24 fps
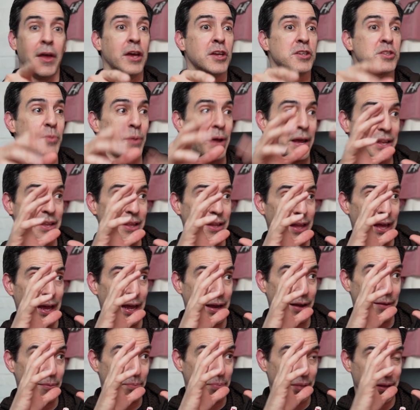So we had to like
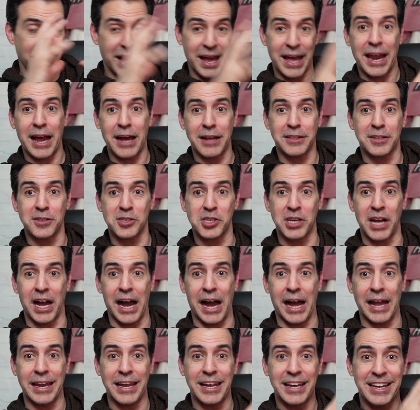plan out the
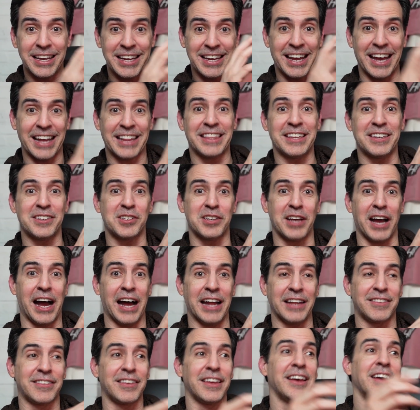shot, get the
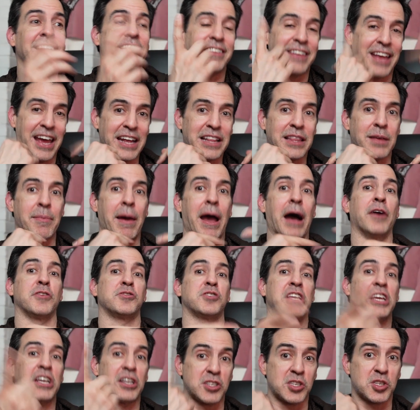shots, take them out
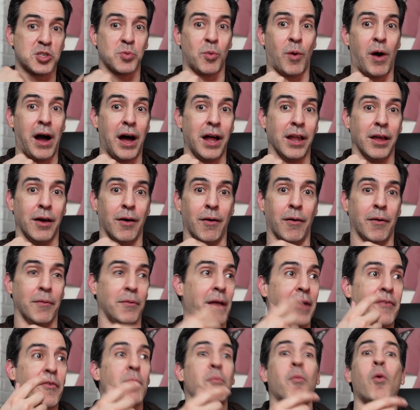so he could swallow.
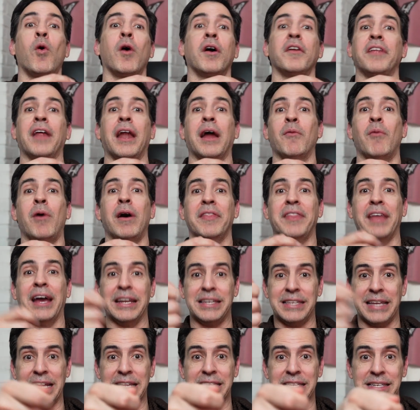Never more did I want that
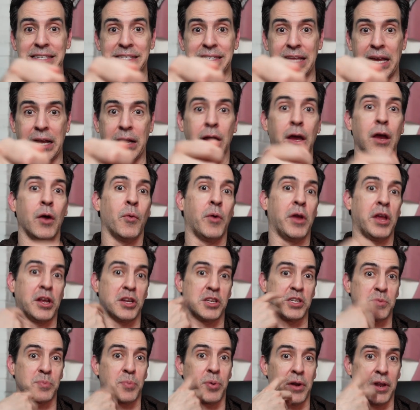dentist thing where you could
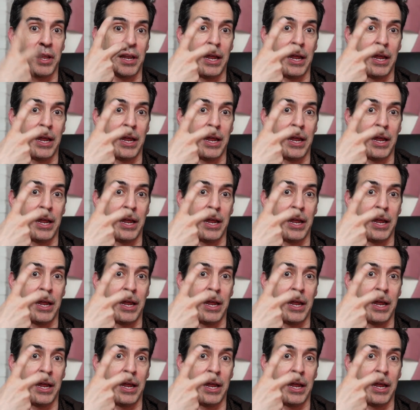just put it